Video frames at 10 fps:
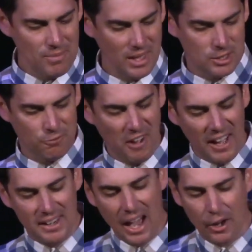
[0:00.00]
is
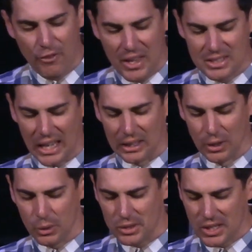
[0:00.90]
find out if he is a
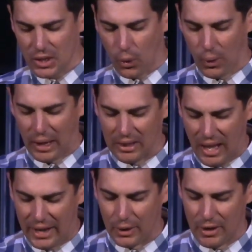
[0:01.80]
lunatic or a
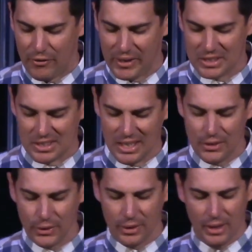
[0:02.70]
liar. If he is
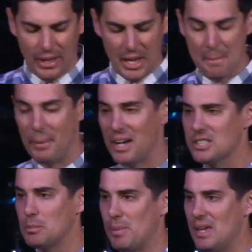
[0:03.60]
neither, he
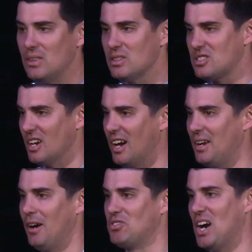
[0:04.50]
must be the Son
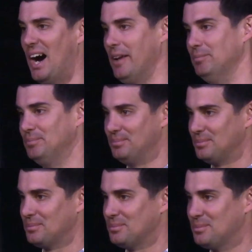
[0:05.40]
of God.
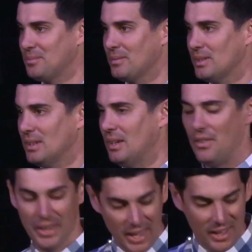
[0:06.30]

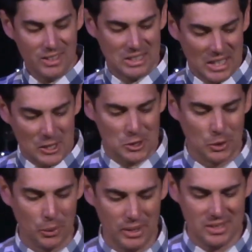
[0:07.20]
Then C.S.
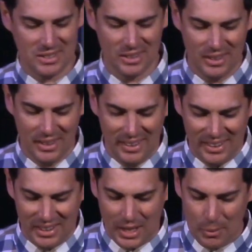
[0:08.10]
Lewis
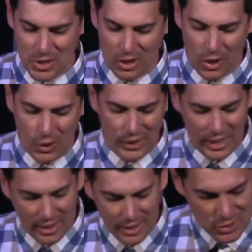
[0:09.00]
comes along
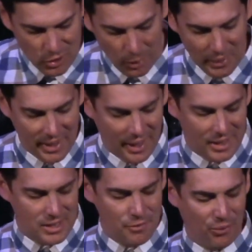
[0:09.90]
and sermon in
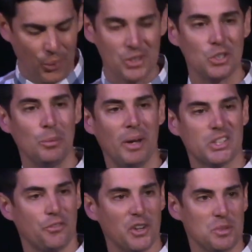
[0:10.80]
1942
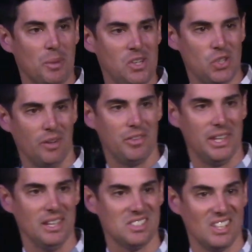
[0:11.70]
makes first mention of
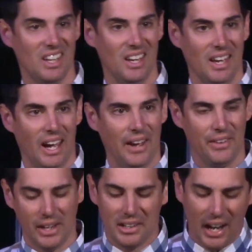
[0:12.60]
this. And
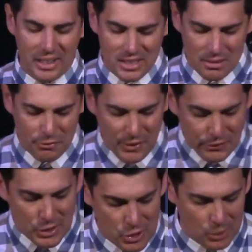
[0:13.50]
then in
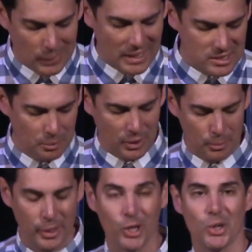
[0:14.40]
1952 writes the book
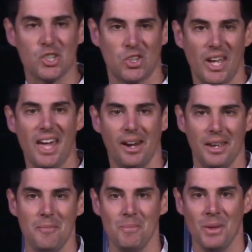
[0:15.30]
Mere
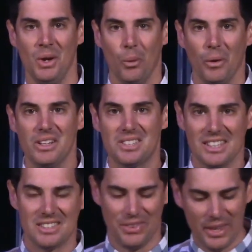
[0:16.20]
Christianity when he
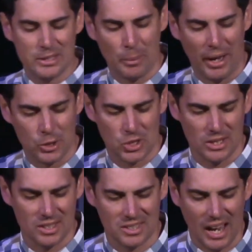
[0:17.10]
says this about
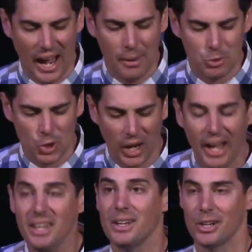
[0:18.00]
Jesus, I am
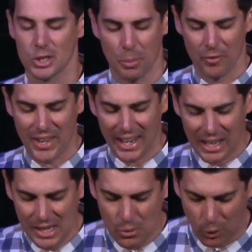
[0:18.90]
trying here to prevent
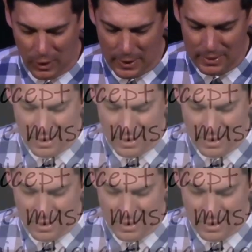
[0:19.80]
anyone